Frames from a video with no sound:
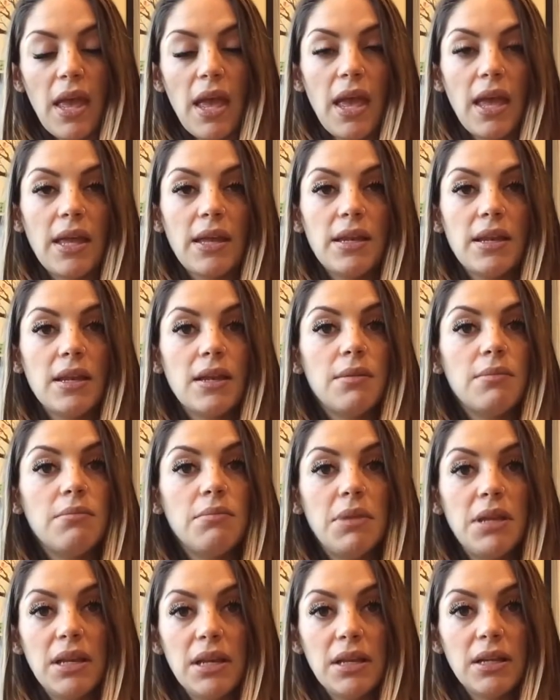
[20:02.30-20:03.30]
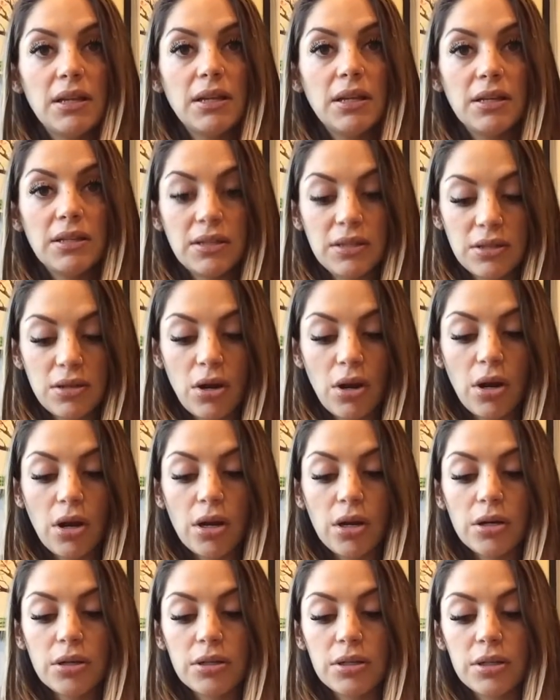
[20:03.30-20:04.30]
and immediately
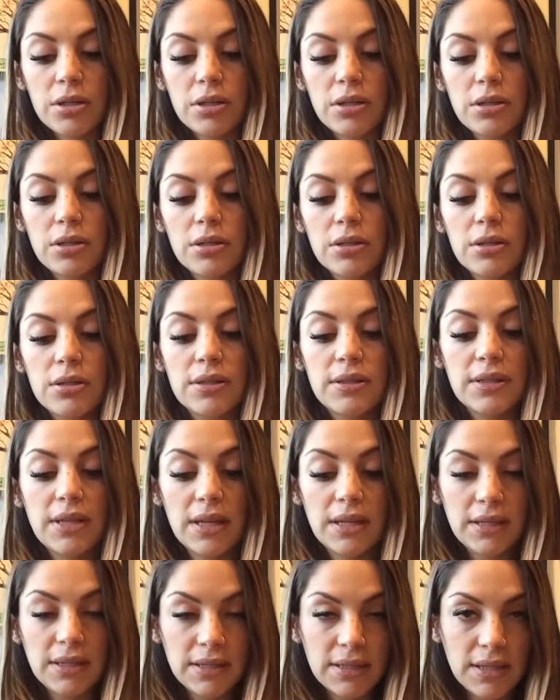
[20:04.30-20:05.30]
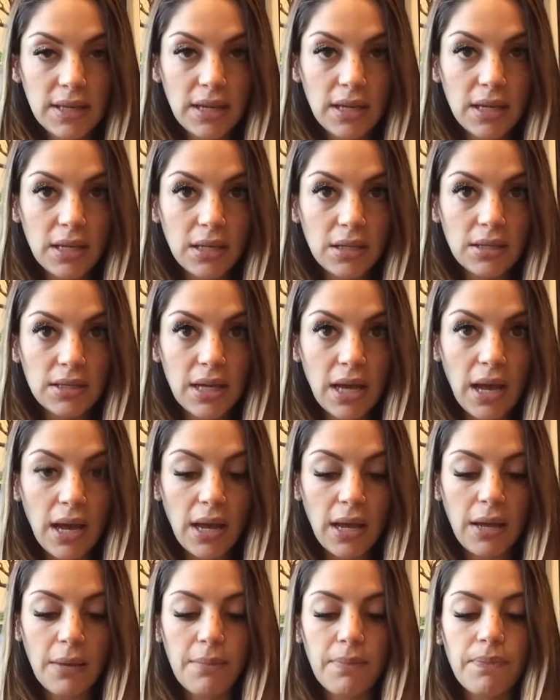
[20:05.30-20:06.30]
start skin to skin
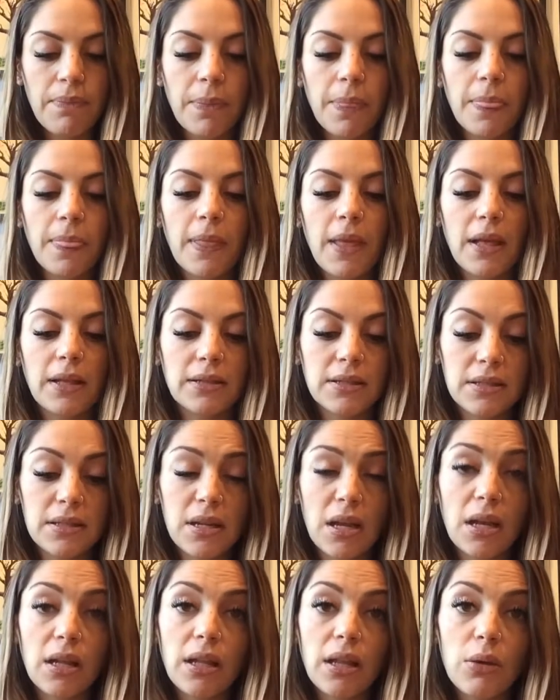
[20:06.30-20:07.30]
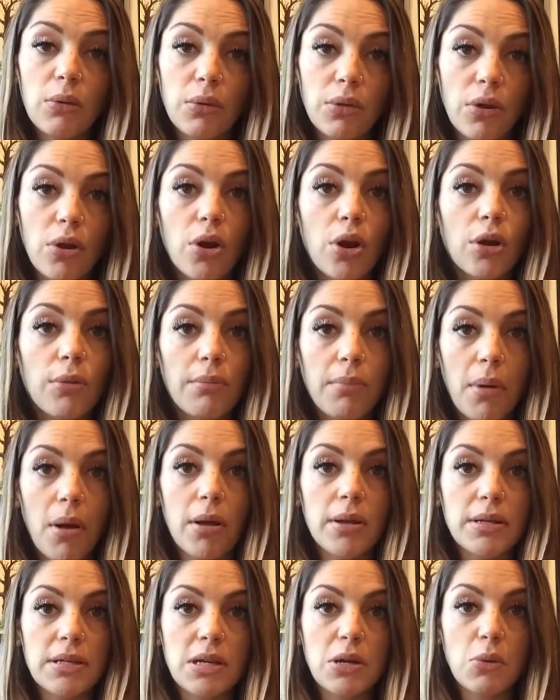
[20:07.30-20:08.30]
time and snuggling with her and
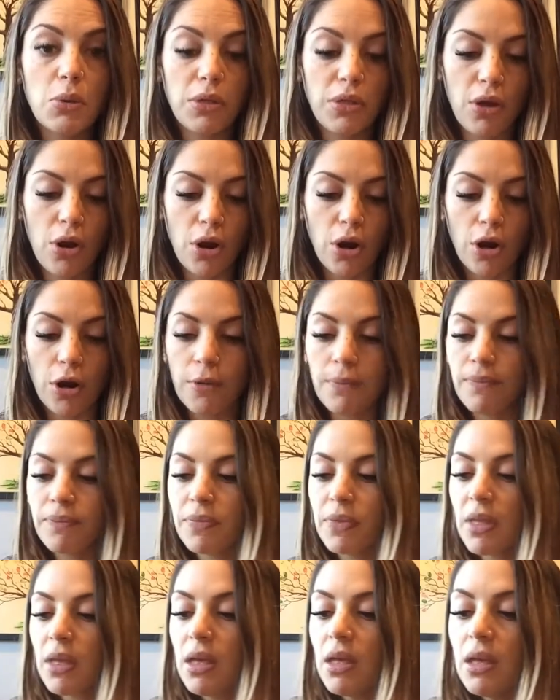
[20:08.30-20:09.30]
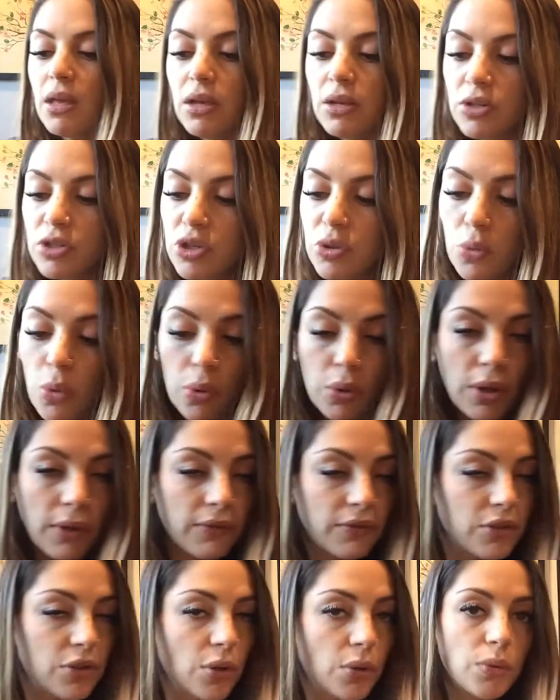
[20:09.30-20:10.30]
bonding with her. She won't
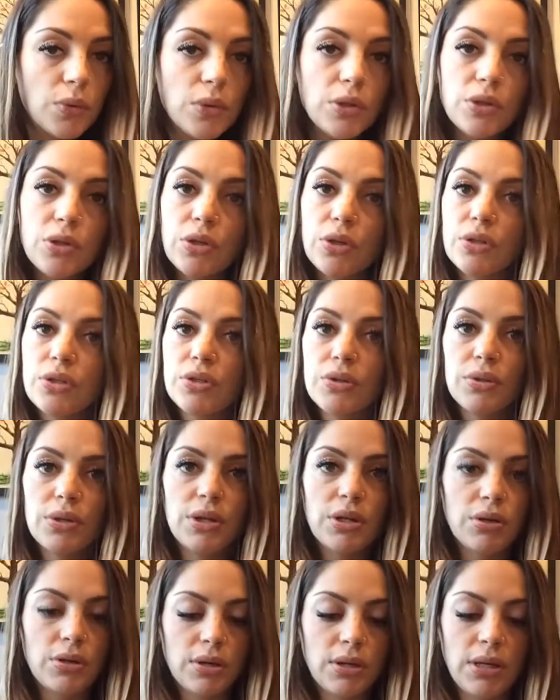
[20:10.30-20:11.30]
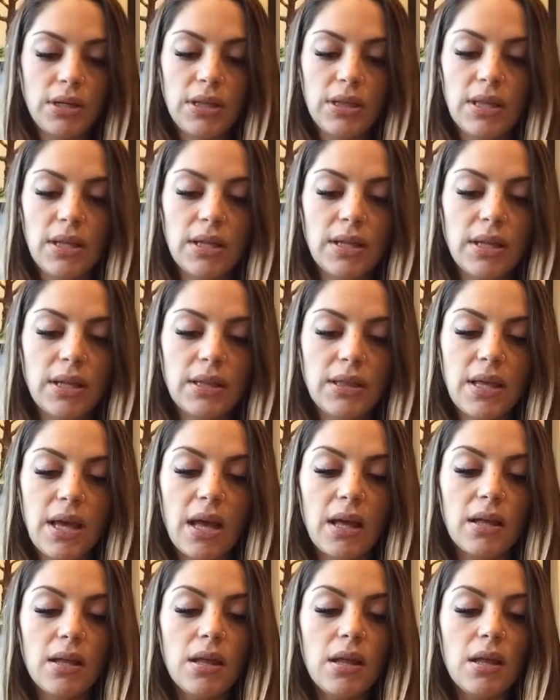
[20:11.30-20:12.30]
have to go to a nursery or anything like
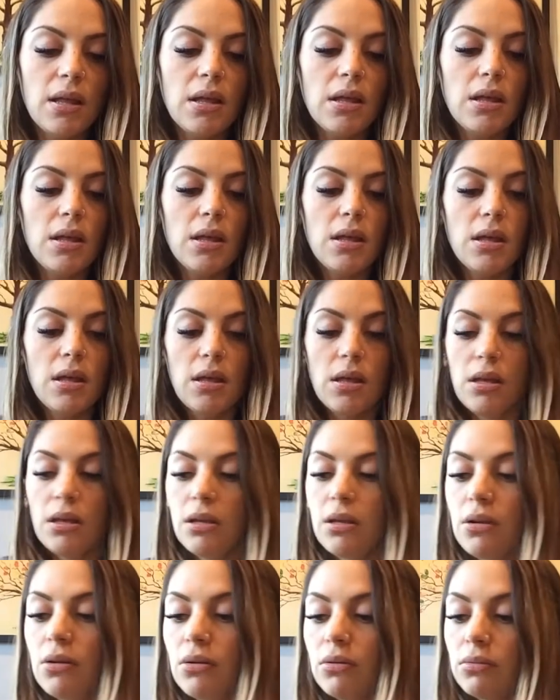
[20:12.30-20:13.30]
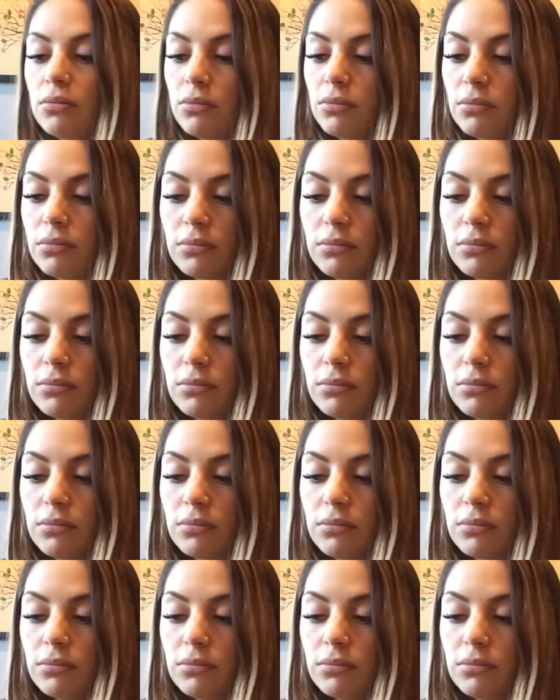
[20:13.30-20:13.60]
that. You know,